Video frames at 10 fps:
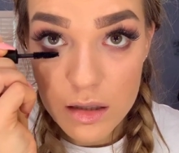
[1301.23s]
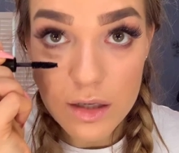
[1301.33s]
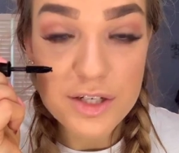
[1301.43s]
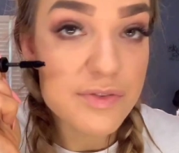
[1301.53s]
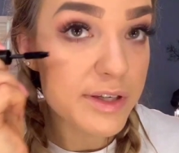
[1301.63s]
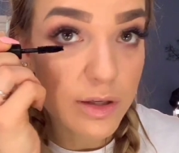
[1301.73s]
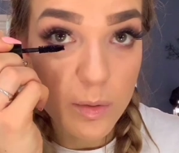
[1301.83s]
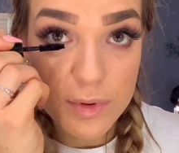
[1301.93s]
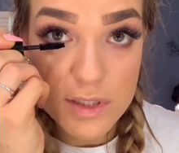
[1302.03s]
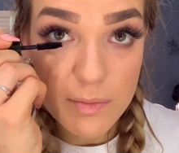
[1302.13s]
I just feel like it
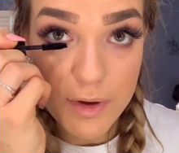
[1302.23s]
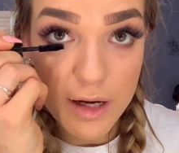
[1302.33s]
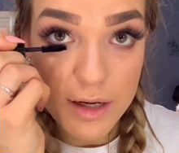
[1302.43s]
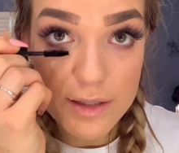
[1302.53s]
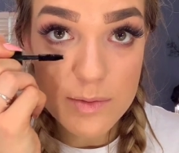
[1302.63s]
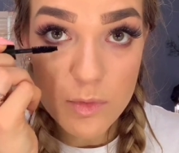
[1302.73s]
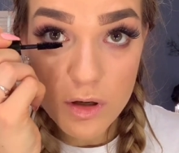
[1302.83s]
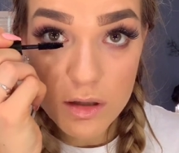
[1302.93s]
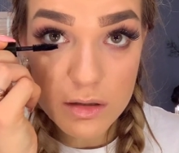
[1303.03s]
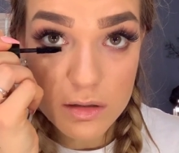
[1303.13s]
opens up my eyes more.